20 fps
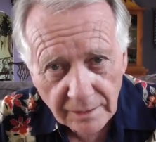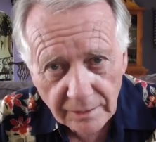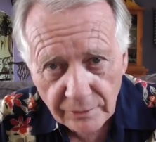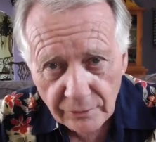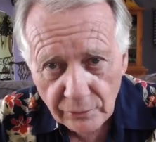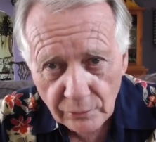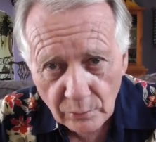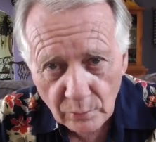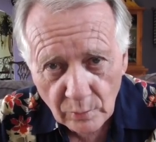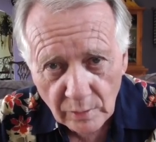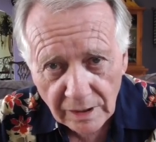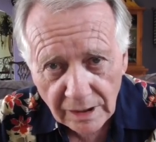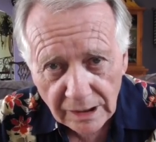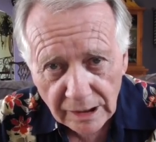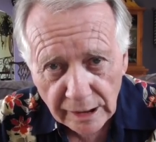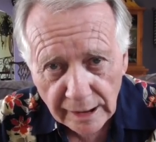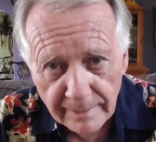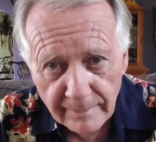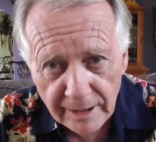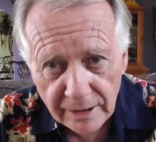You will
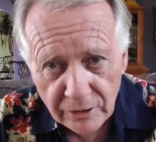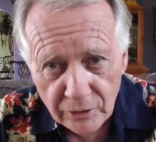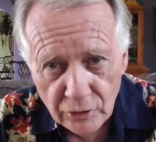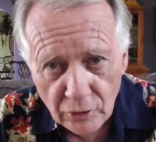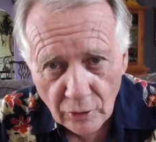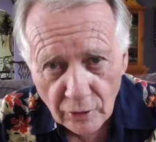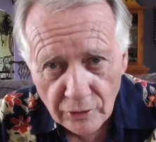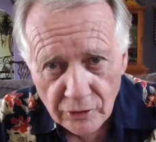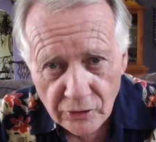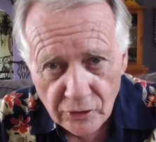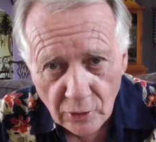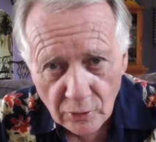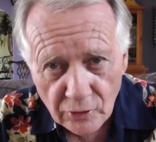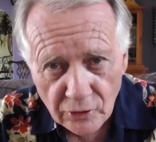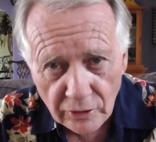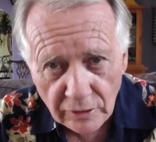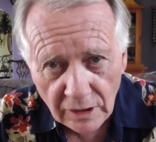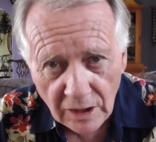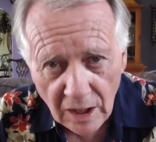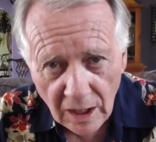limit your
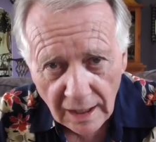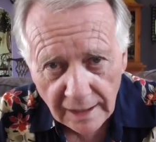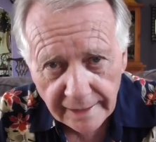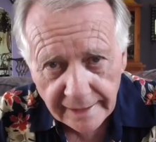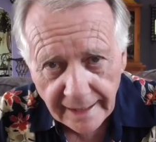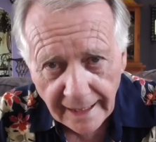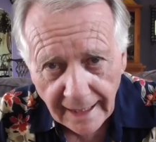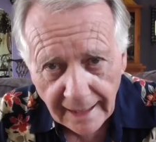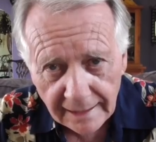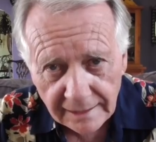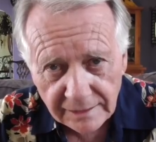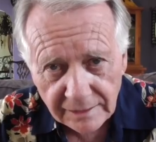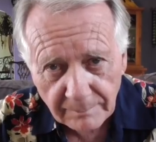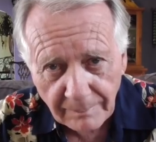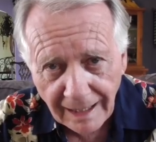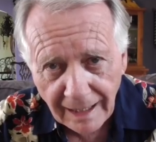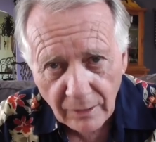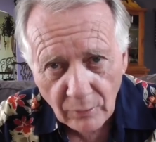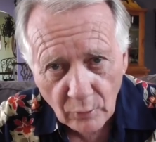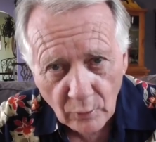social contacts
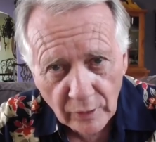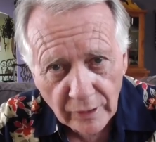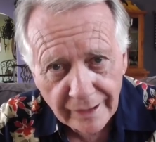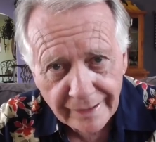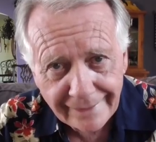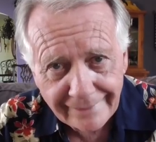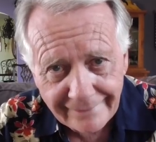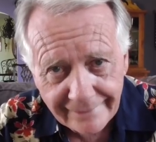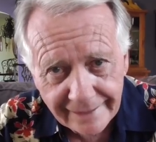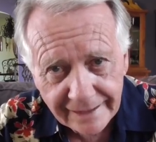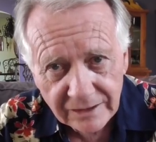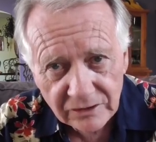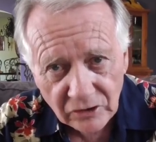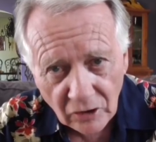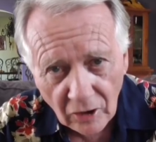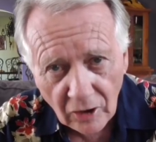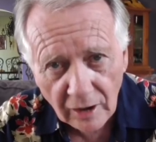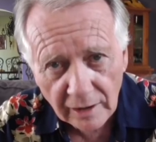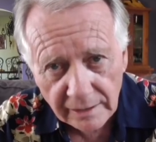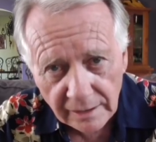by ordering things
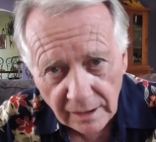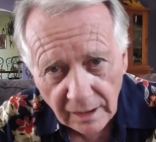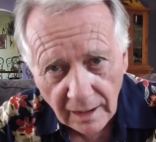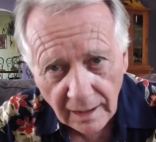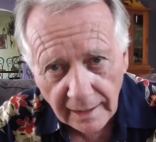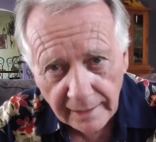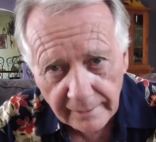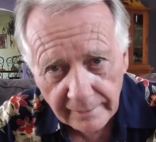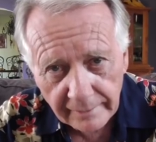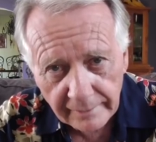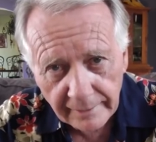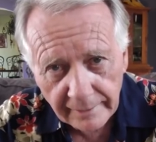online.